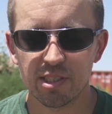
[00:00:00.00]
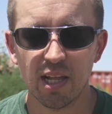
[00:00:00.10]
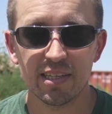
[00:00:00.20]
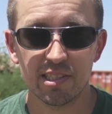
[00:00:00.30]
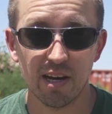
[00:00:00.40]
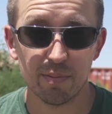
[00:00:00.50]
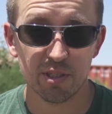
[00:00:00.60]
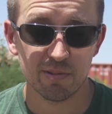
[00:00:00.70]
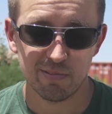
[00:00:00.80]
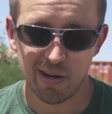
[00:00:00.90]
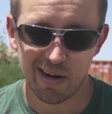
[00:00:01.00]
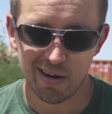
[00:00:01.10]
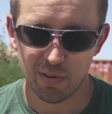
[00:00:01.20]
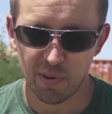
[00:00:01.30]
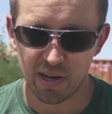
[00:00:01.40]
slide stops right out
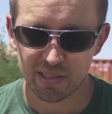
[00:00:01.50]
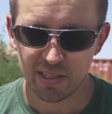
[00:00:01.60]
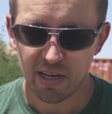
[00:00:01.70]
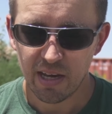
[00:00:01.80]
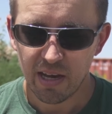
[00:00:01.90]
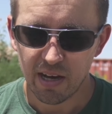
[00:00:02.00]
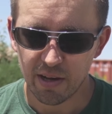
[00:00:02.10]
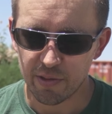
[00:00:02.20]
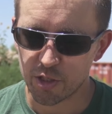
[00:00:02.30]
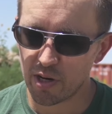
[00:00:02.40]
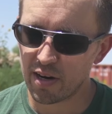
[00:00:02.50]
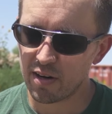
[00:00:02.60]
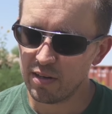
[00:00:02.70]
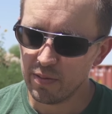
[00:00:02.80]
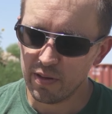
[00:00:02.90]
of the box. The
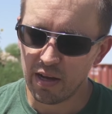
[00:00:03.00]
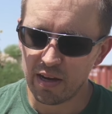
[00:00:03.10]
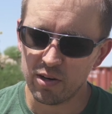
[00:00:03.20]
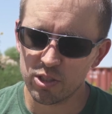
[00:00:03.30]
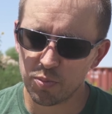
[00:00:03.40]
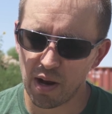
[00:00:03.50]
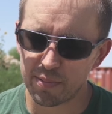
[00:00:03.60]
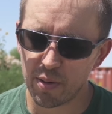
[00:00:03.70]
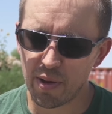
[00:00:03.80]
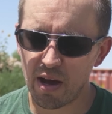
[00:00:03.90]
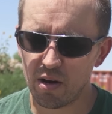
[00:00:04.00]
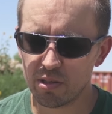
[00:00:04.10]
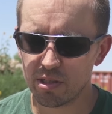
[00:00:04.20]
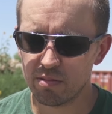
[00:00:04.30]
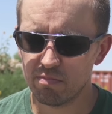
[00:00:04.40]
trigger, I don't know, is probably about